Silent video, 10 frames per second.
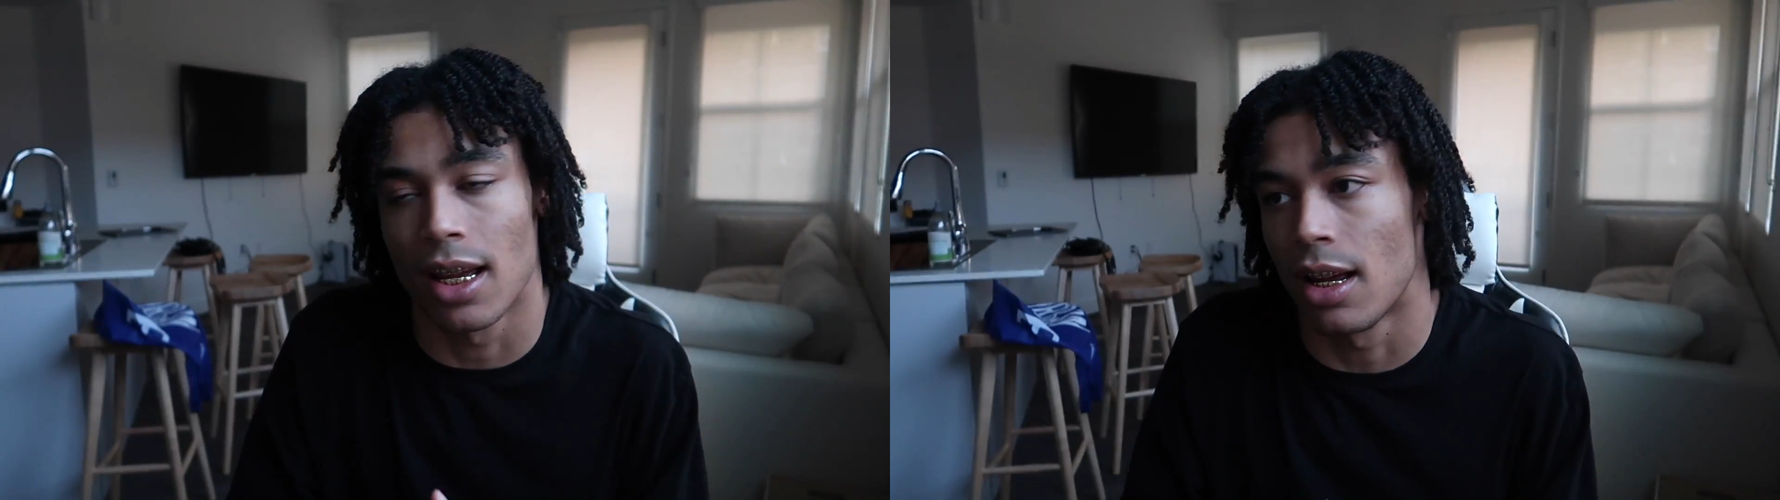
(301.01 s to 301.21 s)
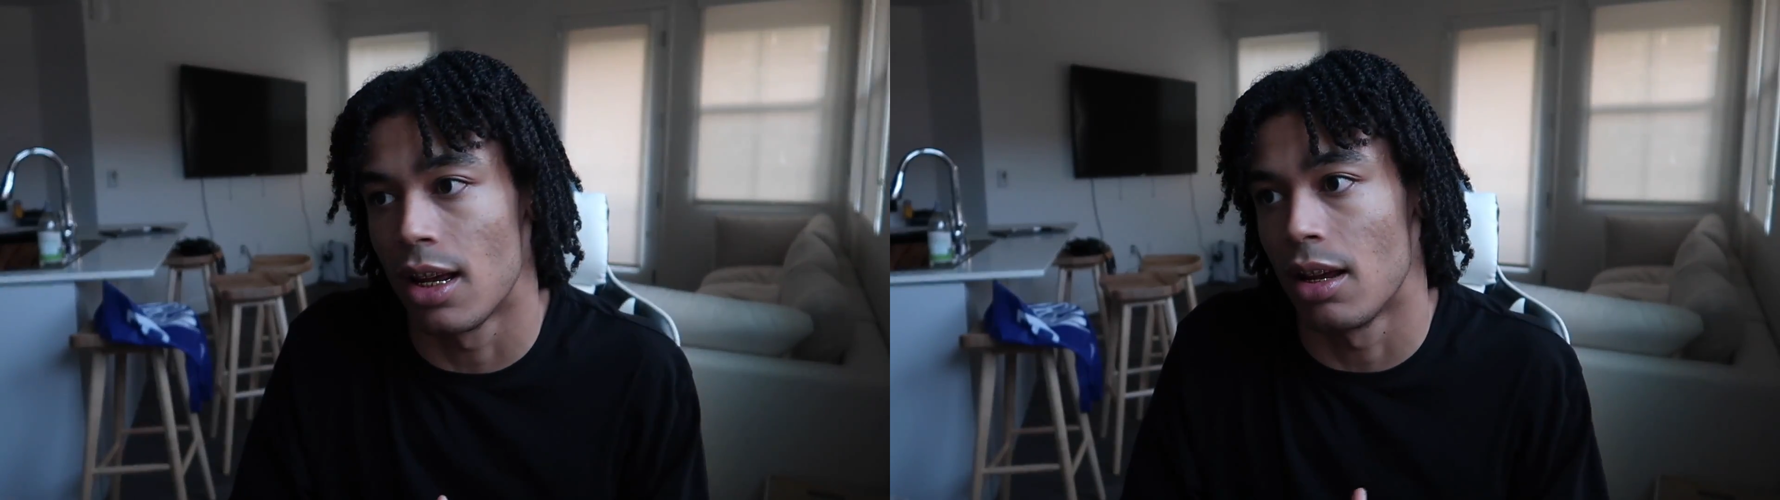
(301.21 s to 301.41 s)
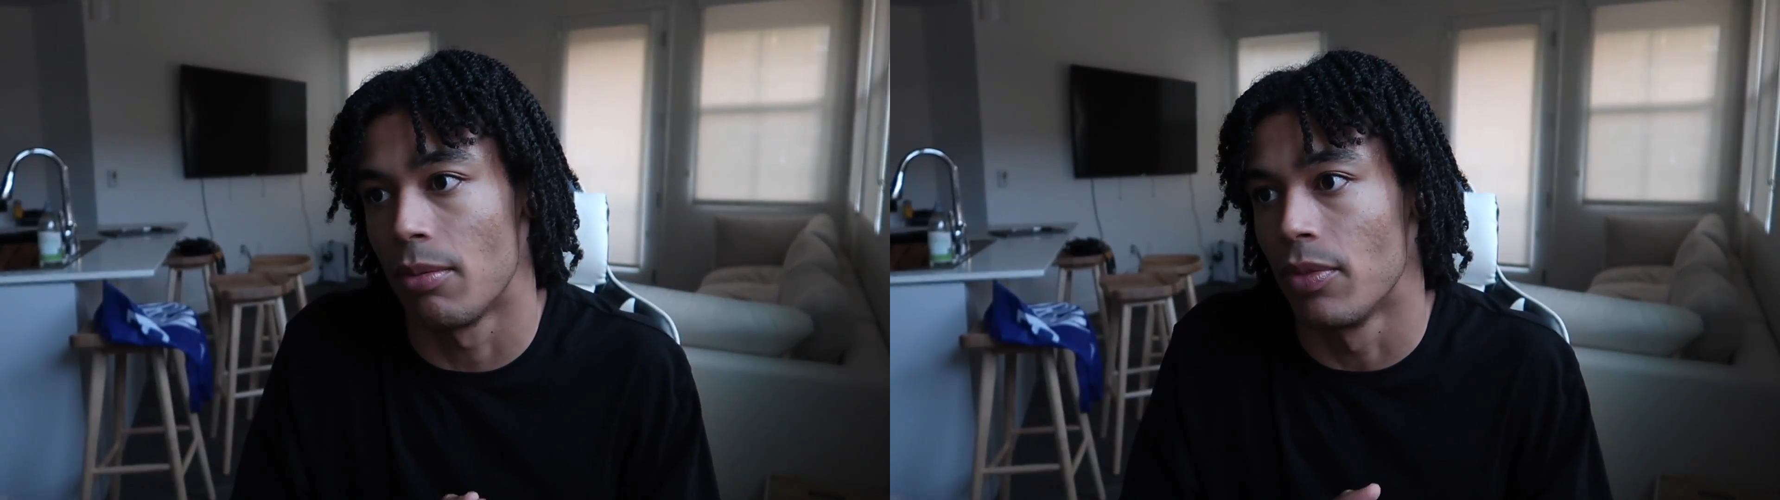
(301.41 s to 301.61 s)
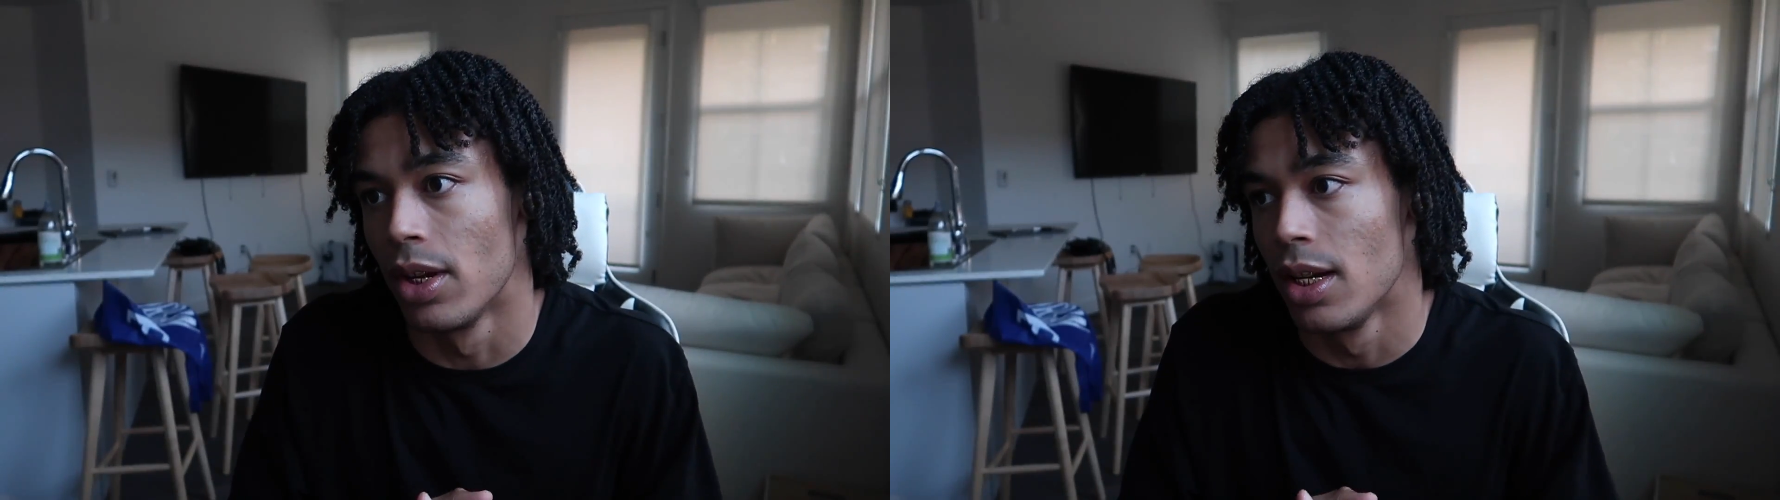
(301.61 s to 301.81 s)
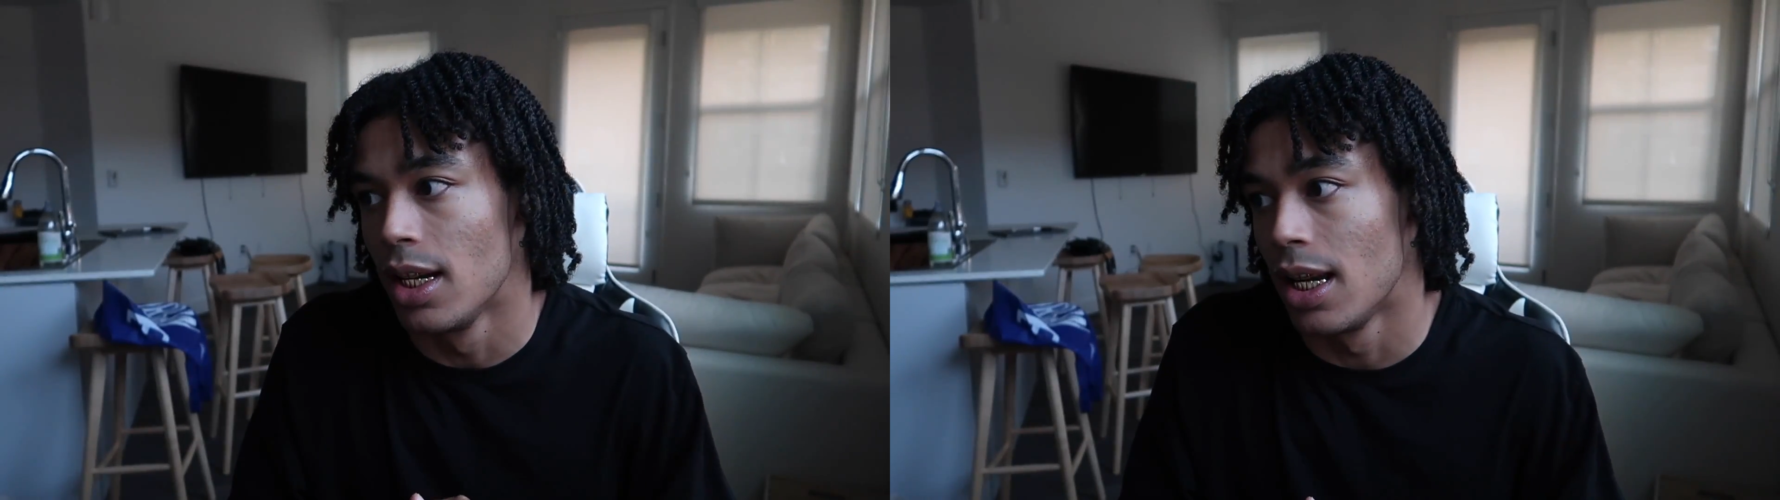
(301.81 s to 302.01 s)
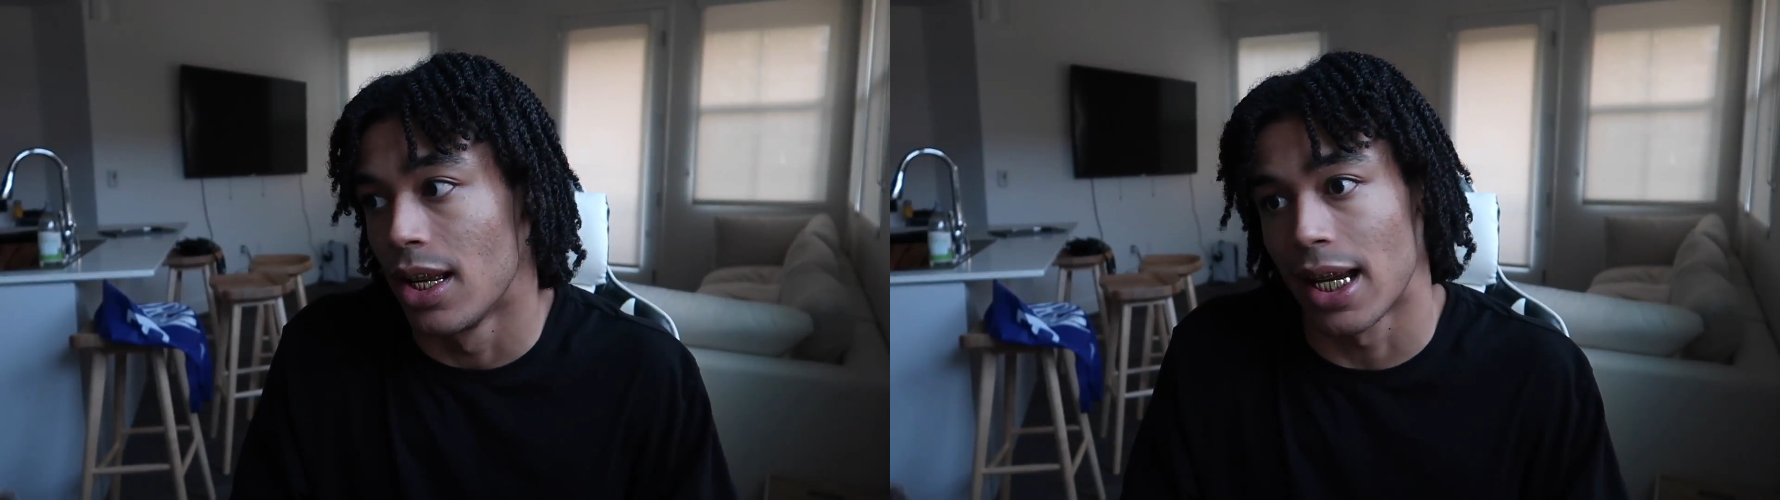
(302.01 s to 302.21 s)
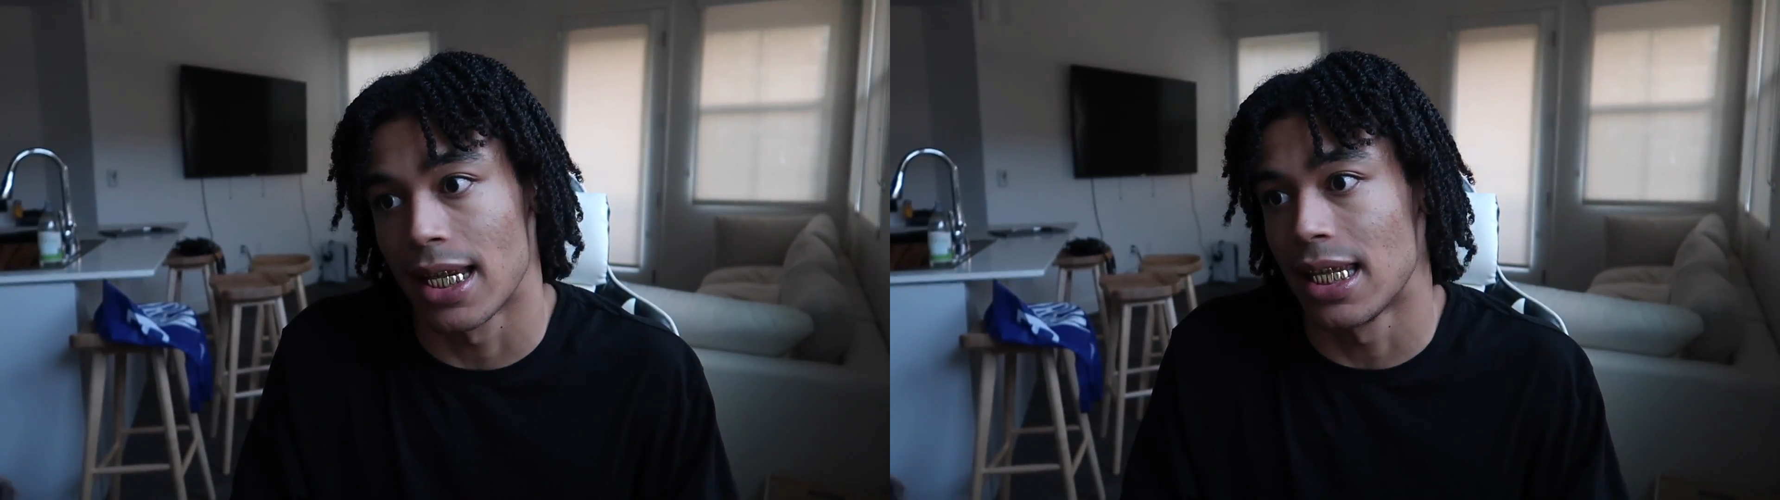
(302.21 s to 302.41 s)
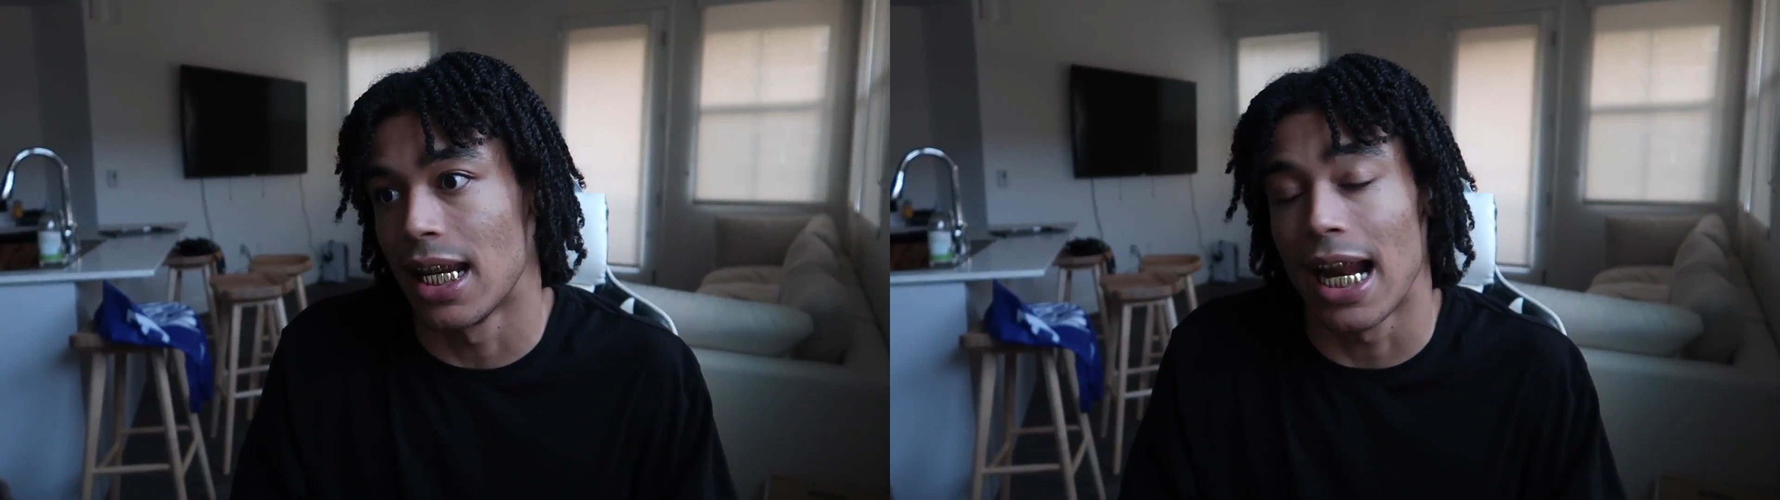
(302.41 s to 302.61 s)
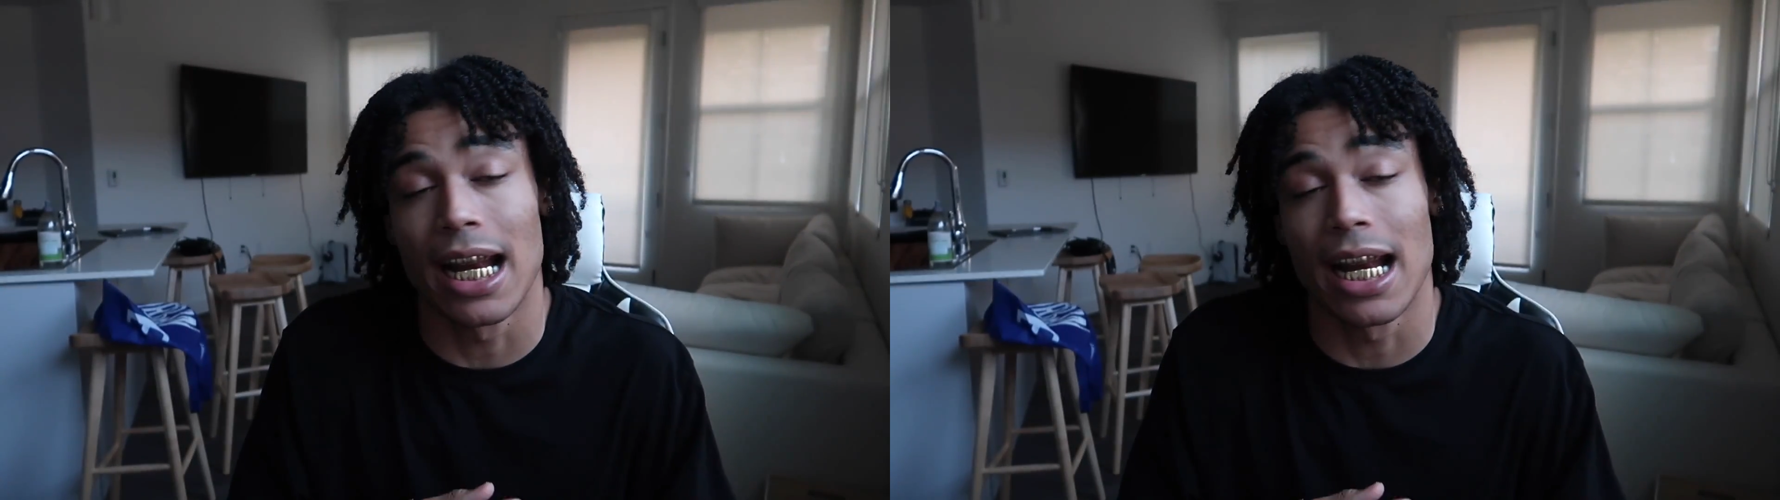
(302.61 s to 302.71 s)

Like I said,